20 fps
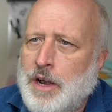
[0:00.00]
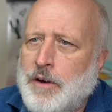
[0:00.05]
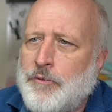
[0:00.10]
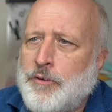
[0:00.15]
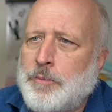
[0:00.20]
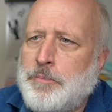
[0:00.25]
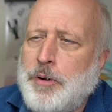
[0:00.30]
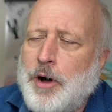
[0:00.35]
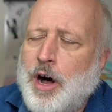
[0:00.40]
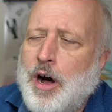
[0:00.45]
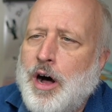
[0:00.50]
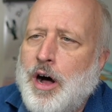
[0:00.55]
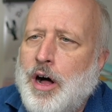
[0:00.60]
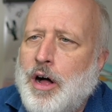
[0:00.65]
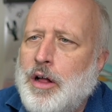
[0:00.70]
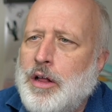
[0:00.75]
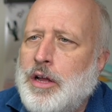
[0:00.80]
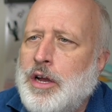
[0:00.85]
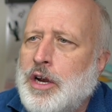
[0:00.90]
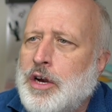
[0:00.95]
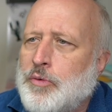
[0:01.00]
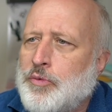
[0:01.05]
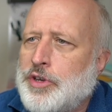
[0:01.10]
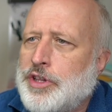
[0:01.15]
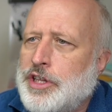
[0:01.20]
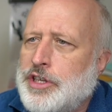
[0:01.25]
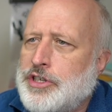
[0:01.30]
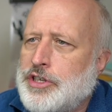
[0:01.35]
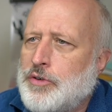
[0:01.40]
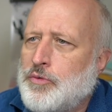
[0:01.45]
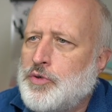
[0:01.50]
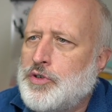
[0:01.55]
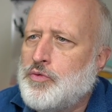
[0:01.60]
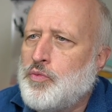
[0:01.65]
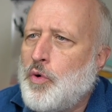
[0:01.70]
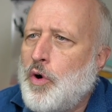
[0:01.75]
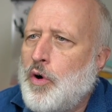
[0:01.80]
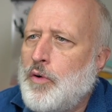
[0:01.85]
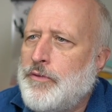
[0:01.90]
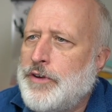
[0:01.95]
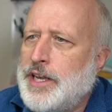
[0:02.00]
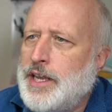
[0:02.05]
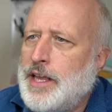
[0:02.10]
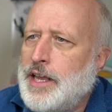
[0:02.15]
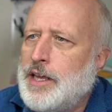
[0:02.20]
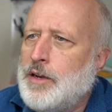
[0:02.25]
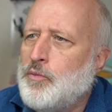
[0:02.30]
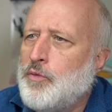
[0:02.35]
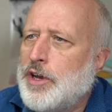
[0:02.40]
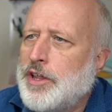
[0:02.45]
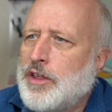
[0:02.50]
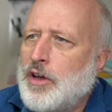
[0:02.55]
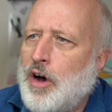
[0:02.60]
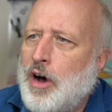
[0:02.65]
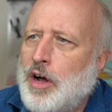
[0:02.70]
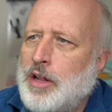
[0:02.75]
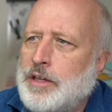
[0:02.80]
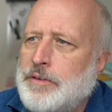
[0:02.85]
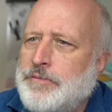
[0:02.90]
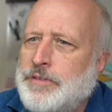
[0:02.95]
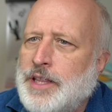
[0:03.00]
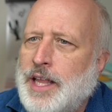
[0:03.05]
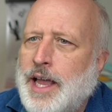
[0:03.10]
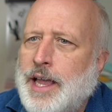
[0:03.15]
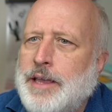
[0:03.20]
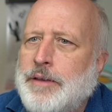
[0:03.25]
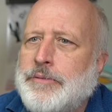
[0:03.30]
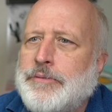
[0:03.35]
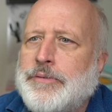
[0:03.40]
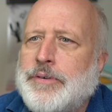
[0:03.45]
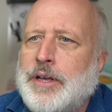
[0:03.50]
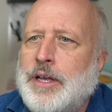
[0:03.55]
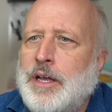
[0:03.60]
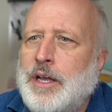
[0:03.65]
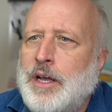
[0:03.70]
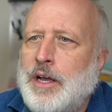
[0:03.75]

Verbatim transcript: For Paul, religion was woven in with all of life.